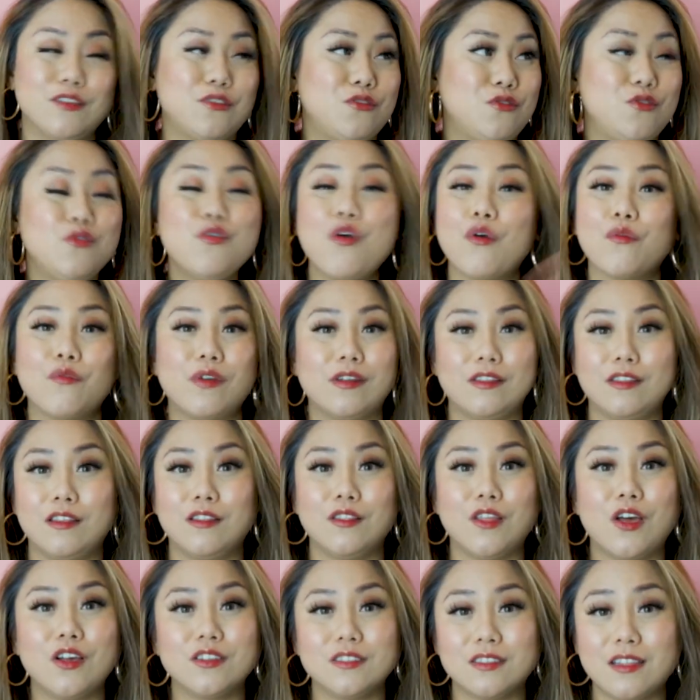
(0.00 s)
you already
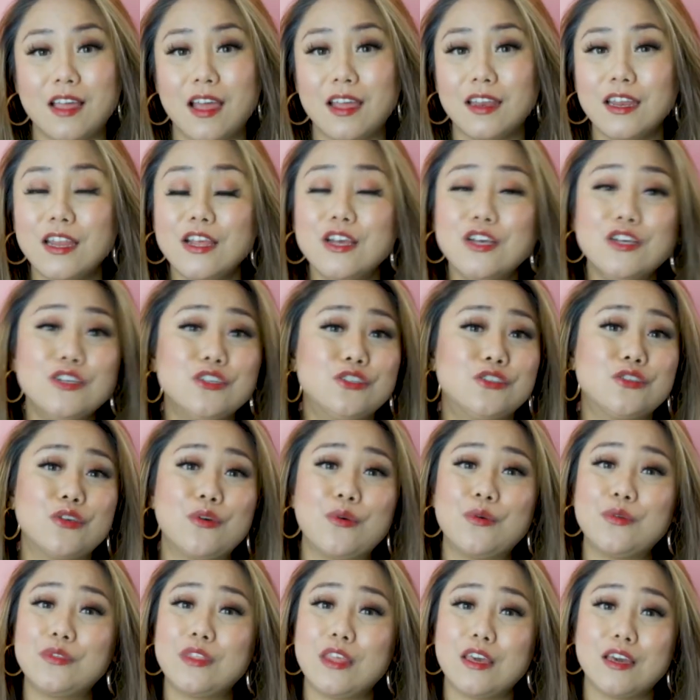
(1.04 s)
lost that.
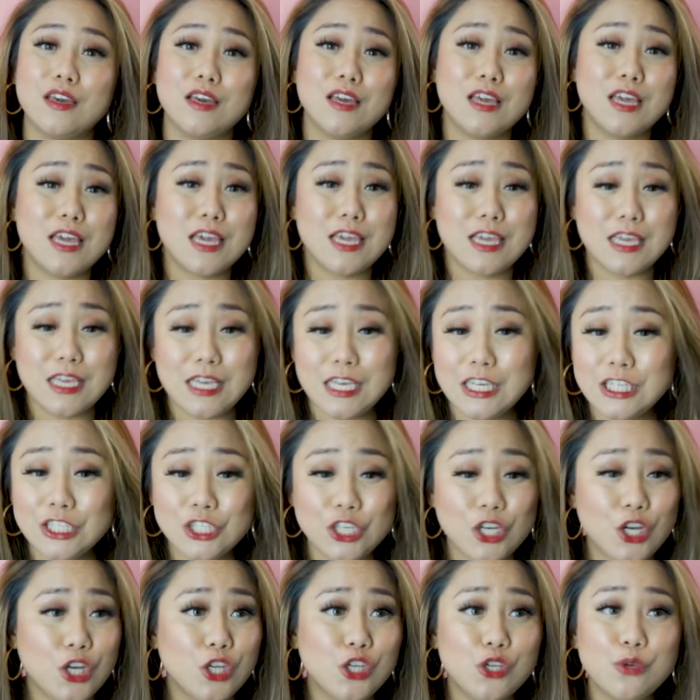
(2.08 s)
So the
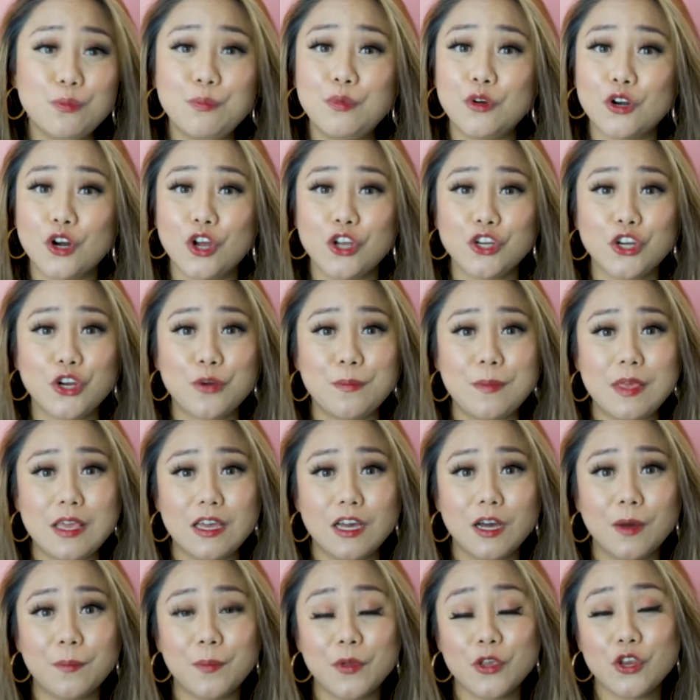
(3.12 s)
easier you put on your
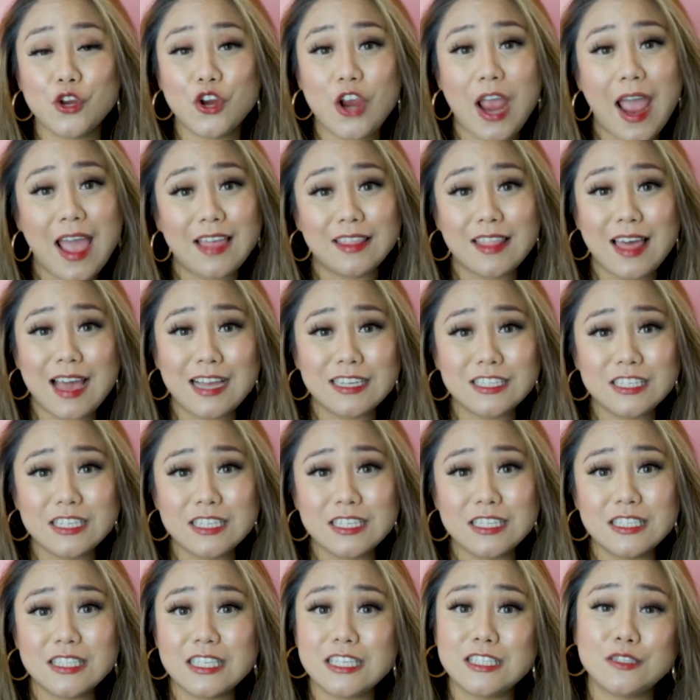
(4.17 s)
makeup and your
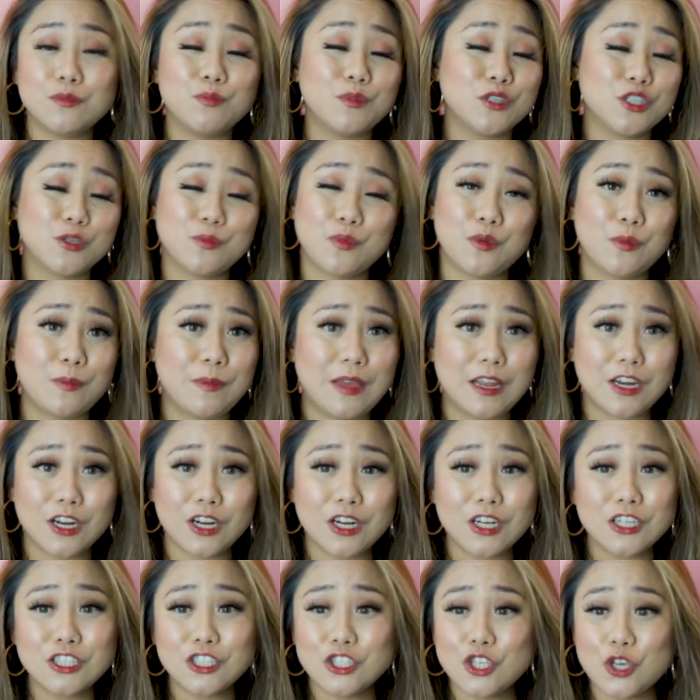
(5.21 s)
eyelashes, it's much more
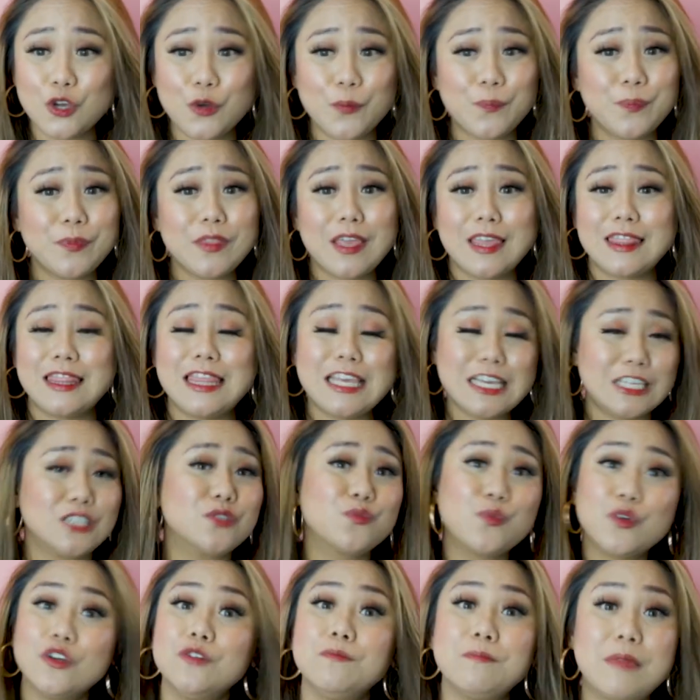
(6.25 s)
better. So
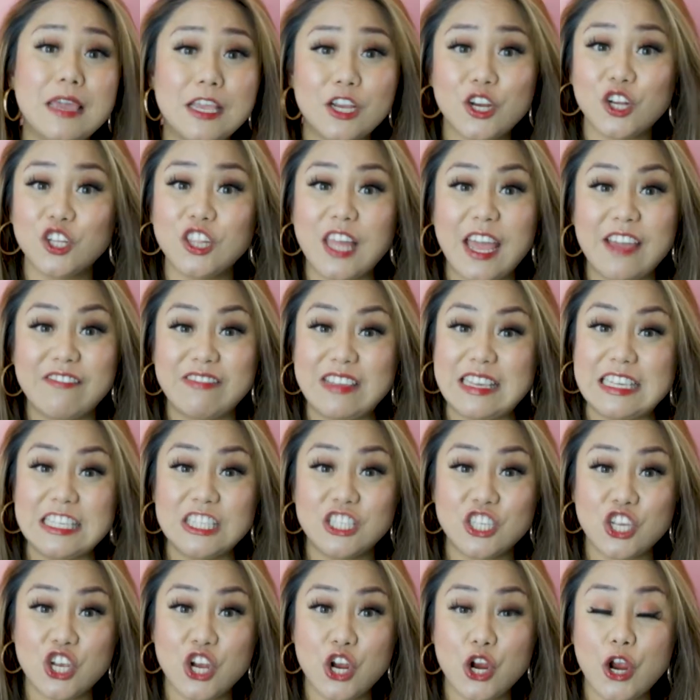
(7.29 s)
this will make your life
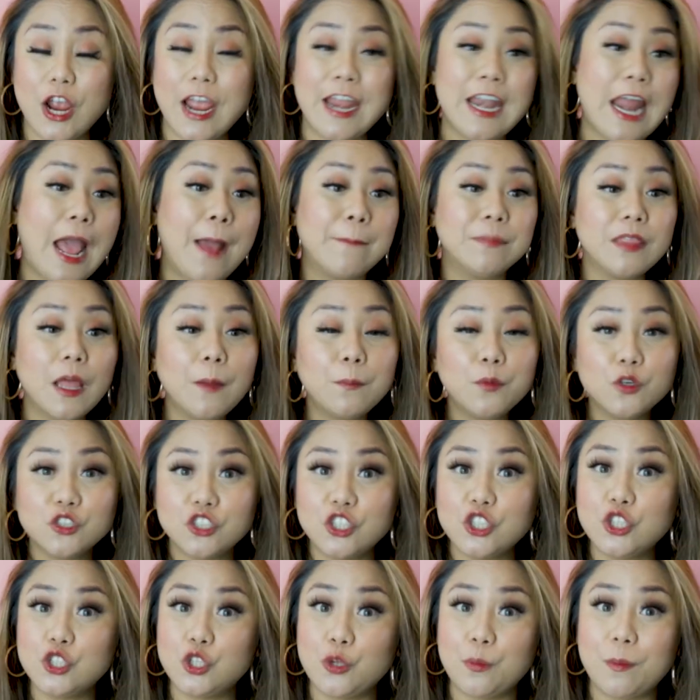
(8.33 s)
easier. And I'm not
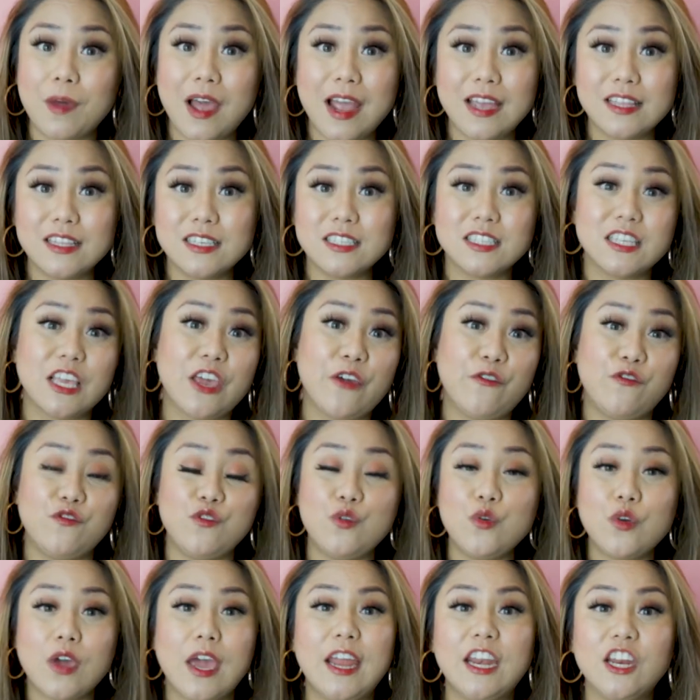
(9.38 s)
pushing you to buy this. If
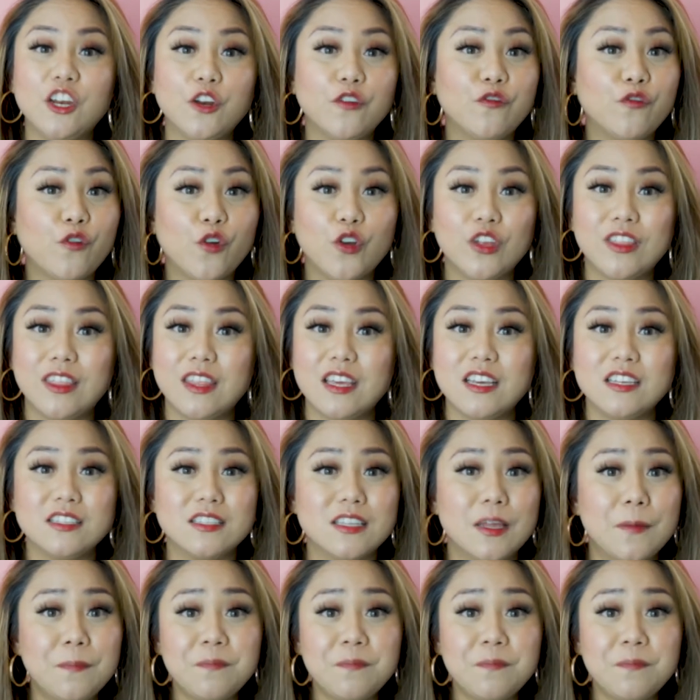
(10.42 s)
you cannot afford this,